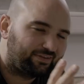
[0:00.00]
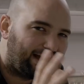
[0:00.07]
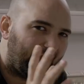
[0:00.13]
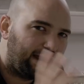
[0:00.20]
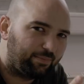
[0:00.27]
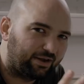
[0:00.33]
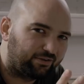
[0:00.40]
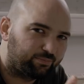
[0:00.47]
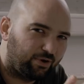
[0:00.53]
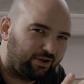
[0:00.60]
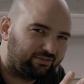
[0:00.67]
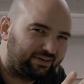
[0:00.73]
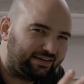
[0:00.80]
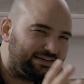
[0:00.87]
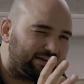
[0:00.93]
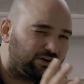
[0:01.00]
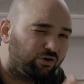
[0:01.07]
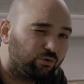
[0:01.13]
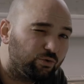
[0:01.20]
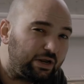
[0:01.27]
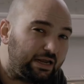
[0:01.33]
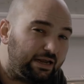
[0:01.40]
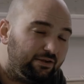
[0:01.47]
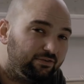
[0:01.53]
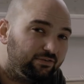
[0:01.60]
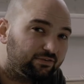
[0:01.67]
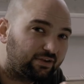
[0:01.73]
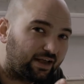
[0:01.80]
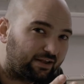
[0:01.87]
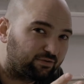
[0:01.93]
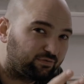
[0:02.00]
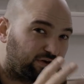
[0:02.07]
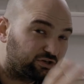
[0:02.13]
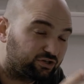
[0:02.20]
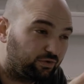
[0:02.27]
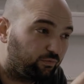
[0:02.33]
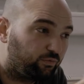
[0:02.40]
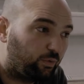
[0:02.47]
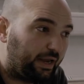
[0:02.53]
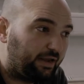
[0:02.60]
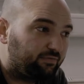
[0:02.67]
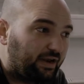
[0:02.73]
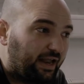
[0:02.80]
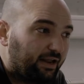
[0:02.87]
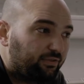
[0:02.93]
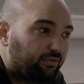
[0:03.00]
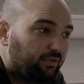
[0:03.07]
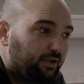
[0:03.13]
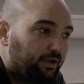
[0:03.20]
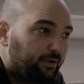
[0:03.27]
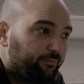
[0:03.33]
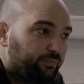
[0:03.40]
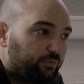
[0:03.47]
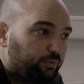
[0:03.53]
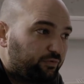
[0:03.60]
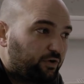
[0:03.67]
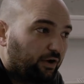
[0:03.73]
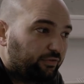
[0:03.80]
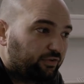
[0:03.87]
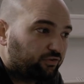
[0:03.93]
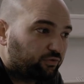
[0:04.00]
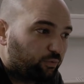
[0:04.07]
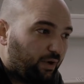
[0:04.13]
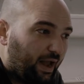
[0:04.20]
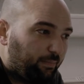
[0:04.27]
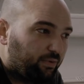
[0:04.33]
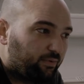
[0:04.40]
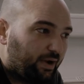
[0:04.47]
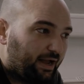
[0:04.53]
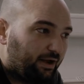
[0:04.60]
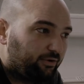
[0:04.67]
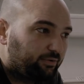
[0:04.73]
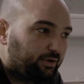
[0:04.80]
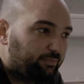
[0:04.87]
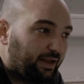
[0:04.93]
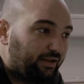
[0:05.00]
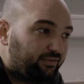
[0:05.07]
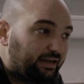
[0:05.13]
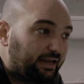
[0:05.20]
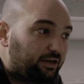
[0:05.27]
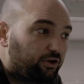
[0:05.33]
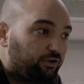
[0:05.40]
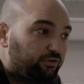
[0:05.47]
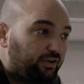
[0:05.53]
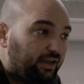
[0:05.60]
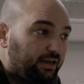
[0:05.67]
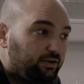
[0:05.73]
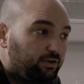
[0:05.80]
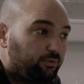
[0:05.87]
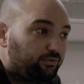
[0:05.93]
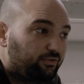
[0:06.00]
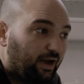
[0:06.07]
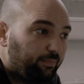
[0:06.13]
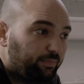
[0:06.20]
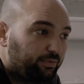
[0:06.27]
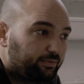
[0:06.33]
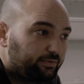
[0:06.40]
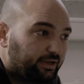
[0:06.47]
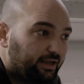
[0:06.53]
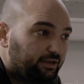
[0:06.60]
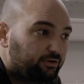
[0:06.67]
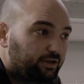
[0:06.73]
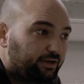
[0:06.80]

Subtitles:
time expressed in degrees as a function of wavelength. We've got this wraparound, it basically continues up. Yeah, you